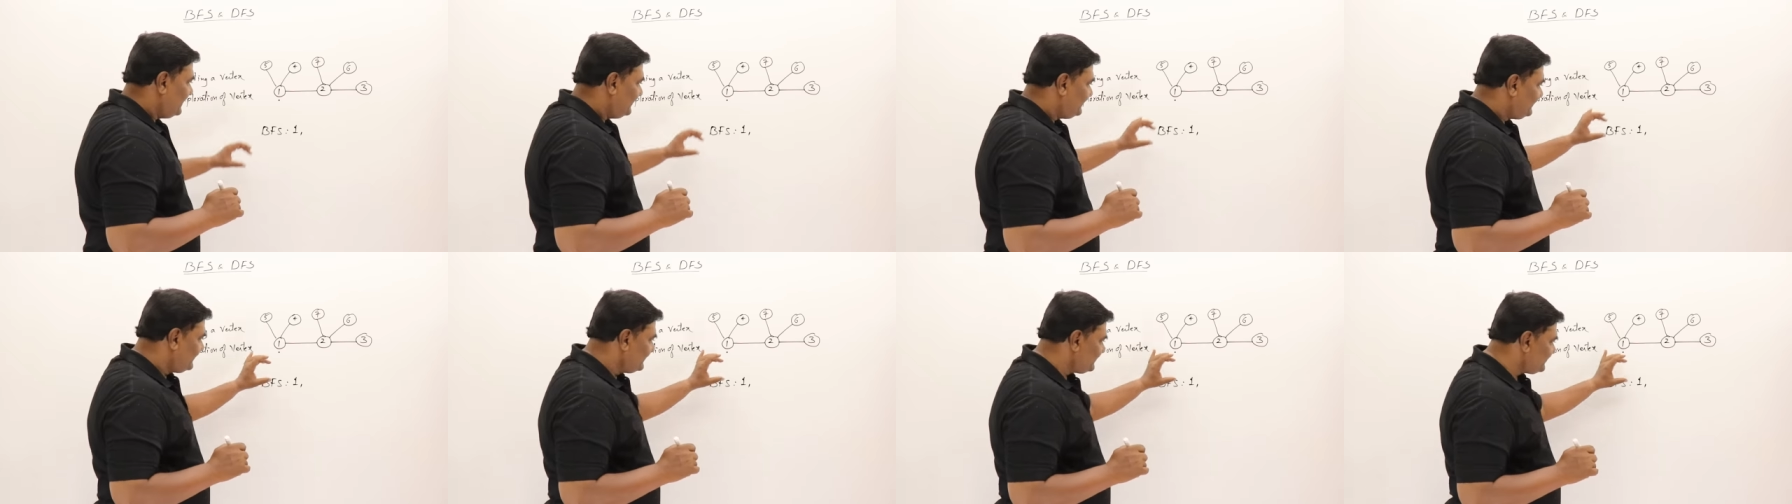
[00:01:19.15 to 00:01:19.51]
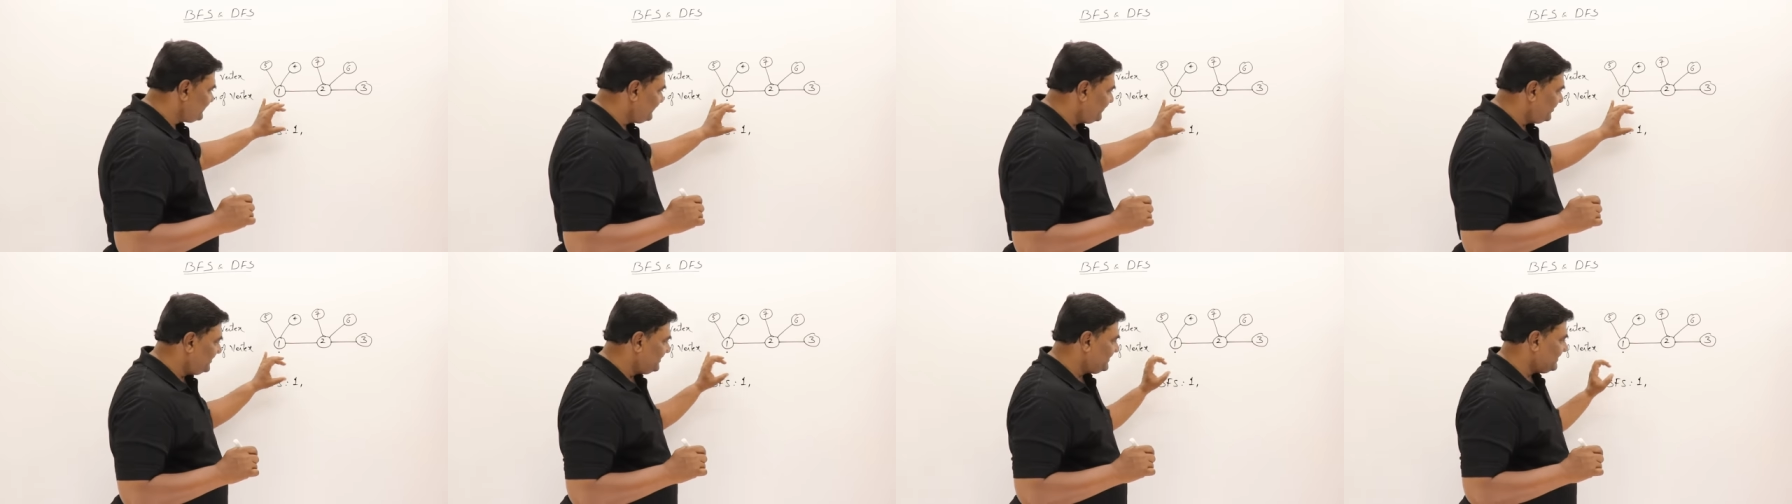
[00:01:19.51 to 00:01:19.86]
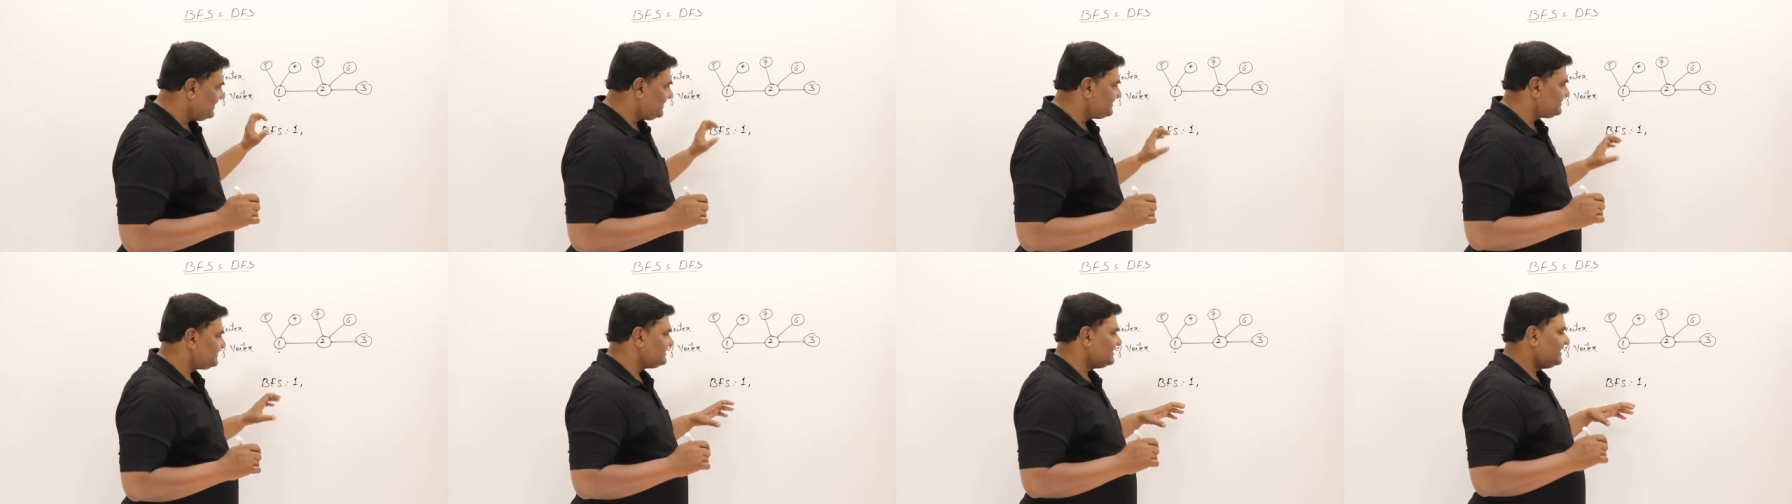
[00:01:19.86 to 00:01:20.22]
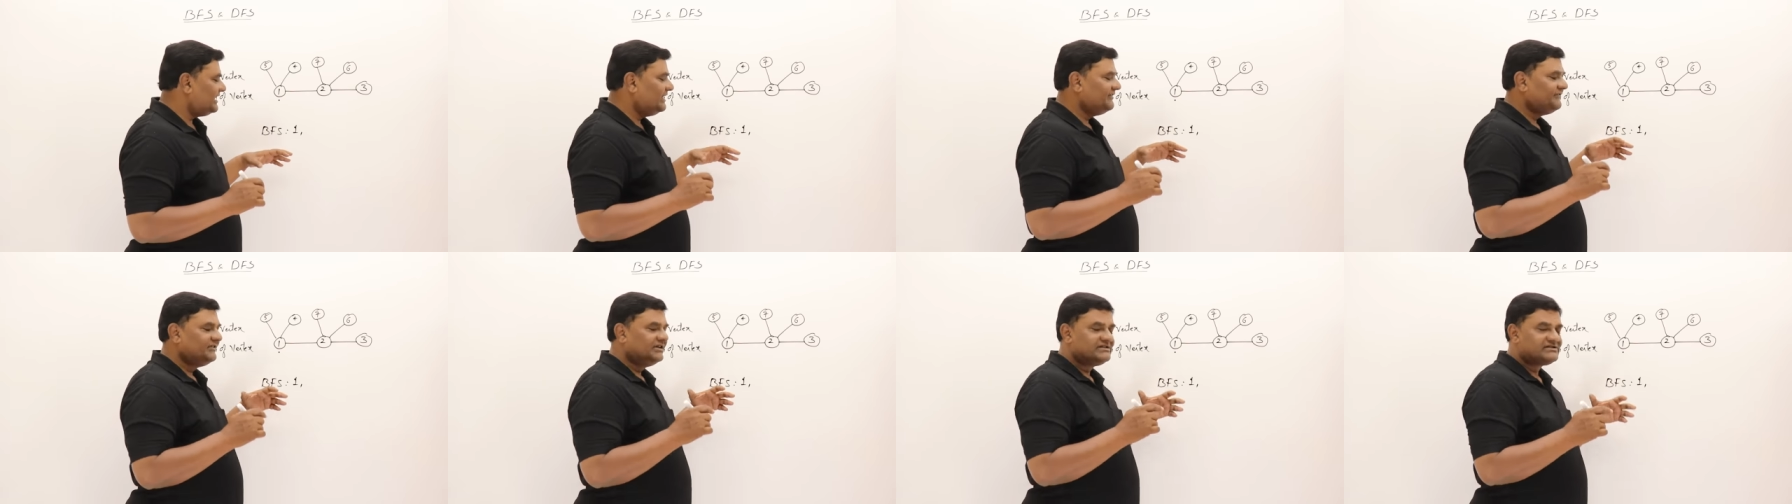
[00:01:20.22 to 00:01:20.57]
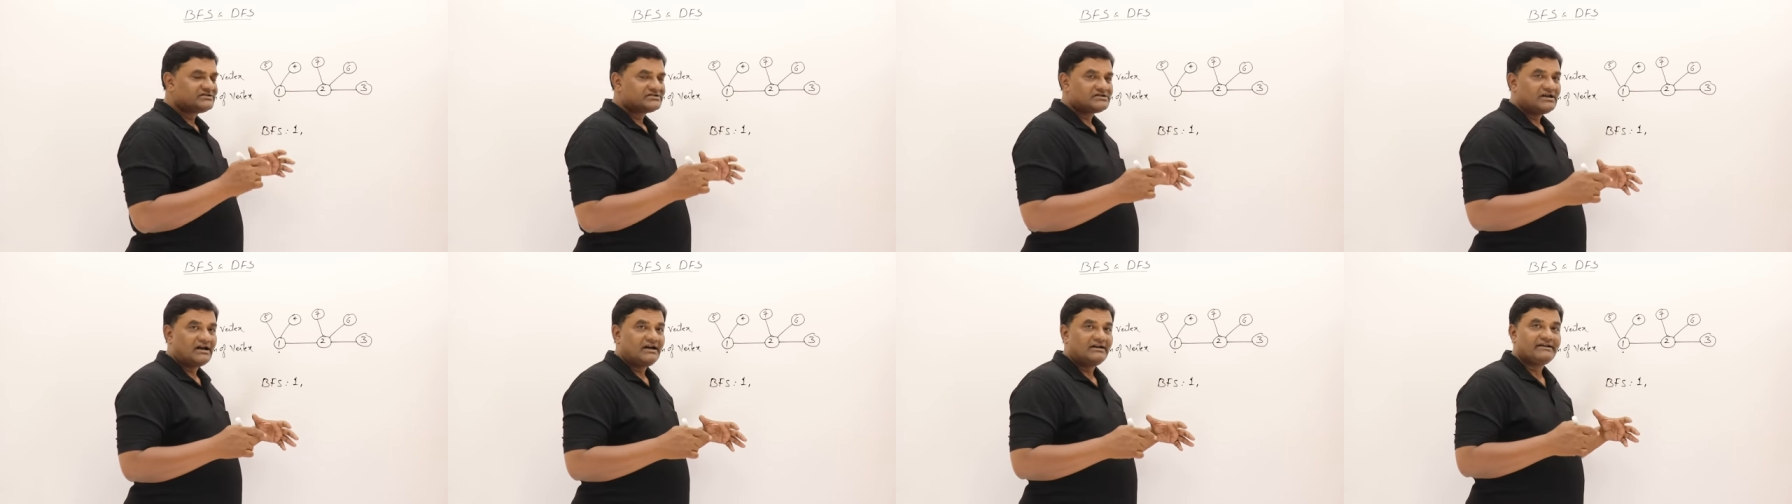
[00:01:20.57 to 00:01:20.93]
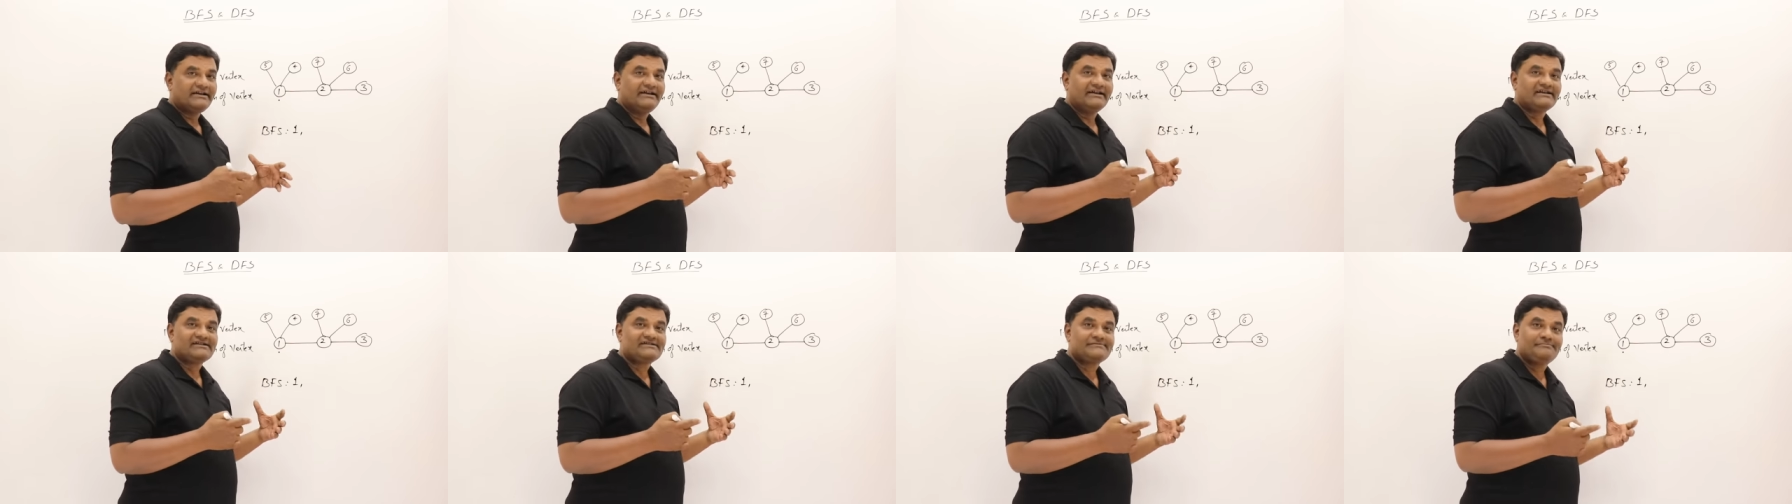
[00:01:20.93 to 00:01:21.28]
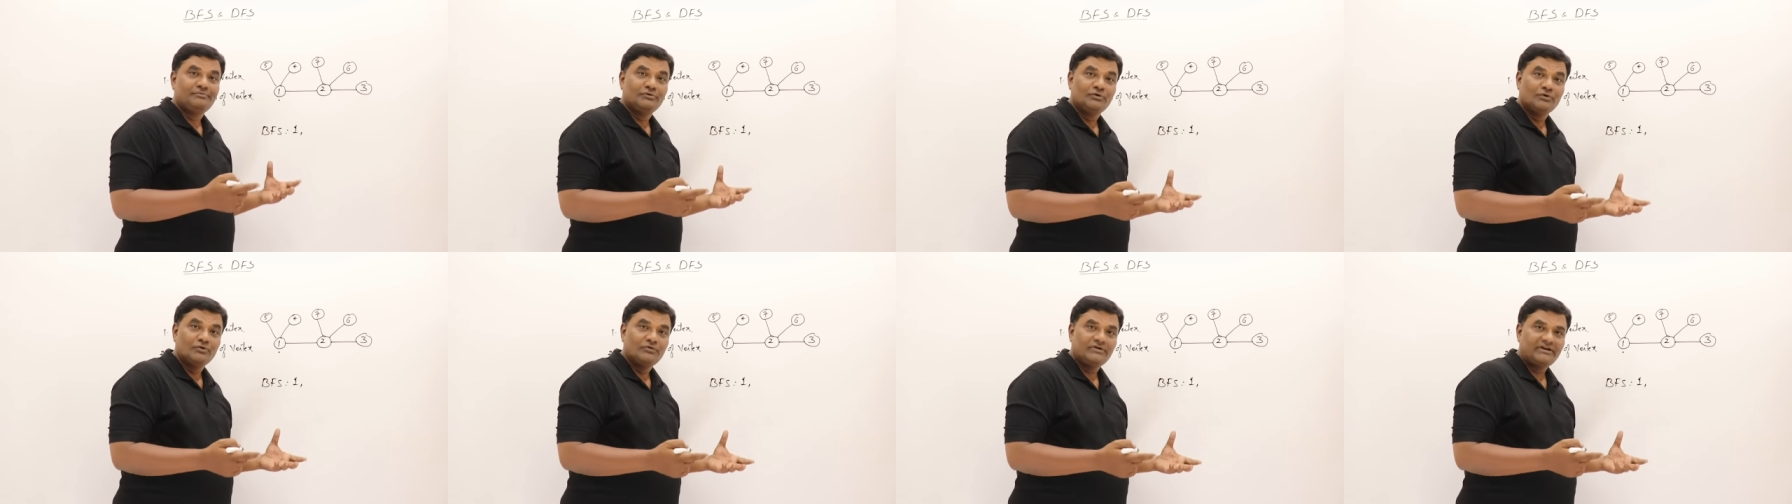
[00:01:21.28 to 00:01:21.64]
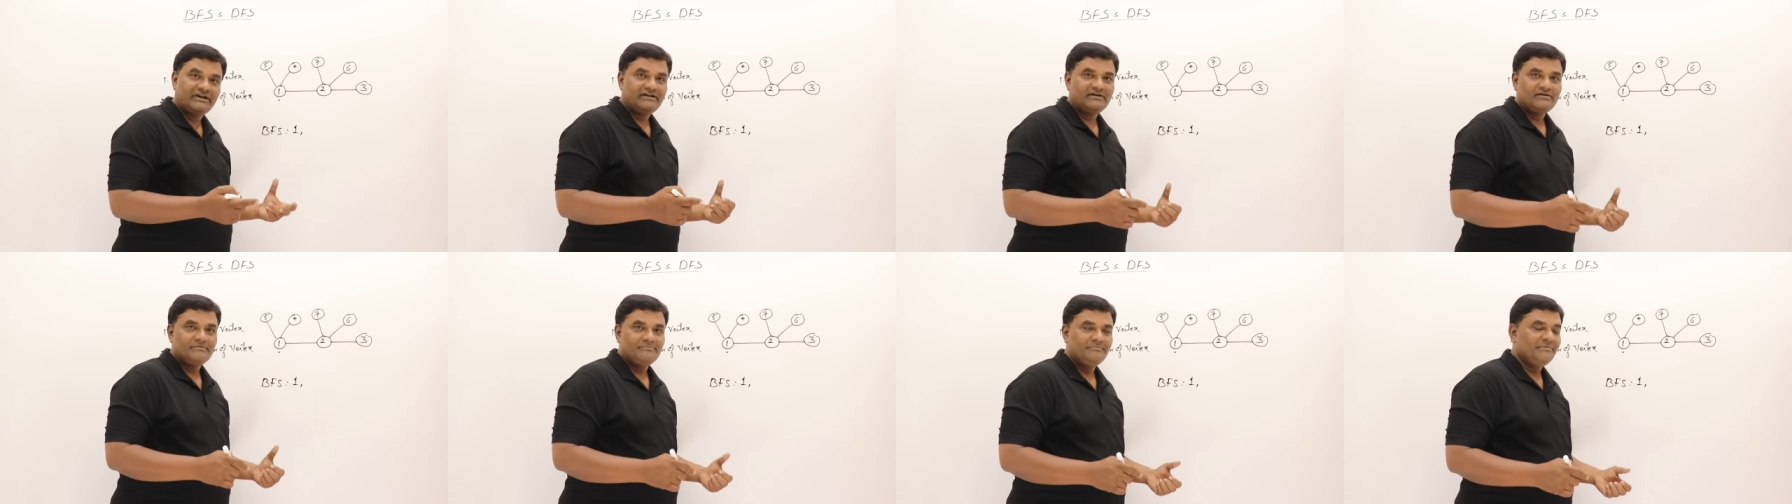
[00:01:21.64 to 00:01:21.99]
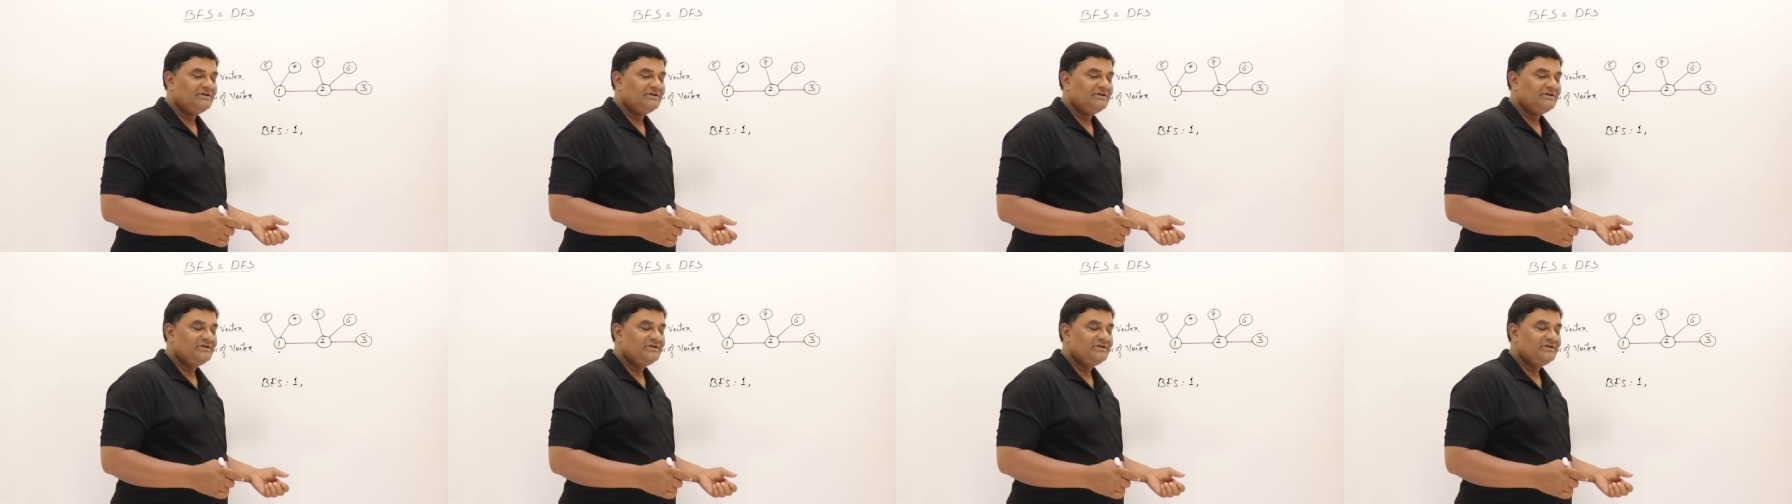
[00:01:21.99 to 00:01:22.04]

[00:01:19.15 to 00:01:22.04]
this vertex I will start exploring,